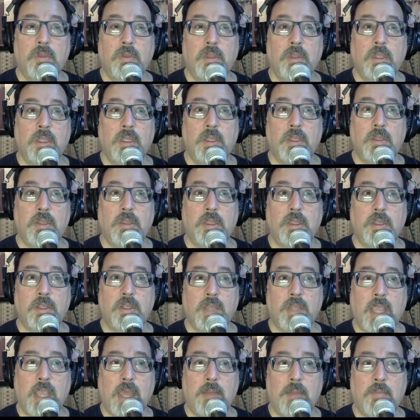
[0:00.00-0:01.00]
the
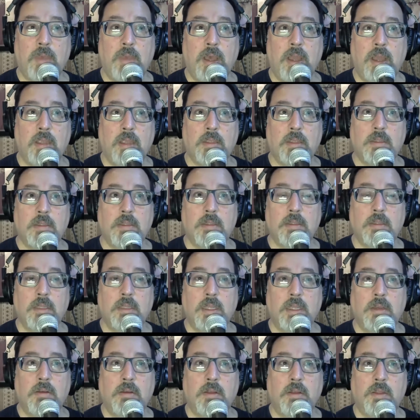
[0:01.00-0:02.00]
chat box
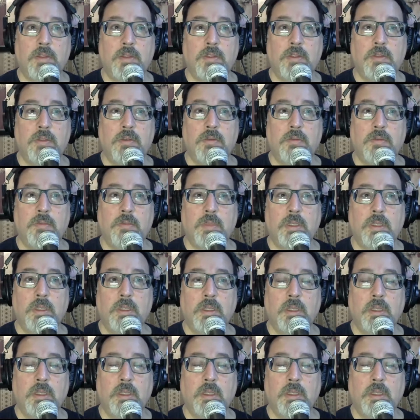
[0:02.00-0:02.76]
here on Zoom.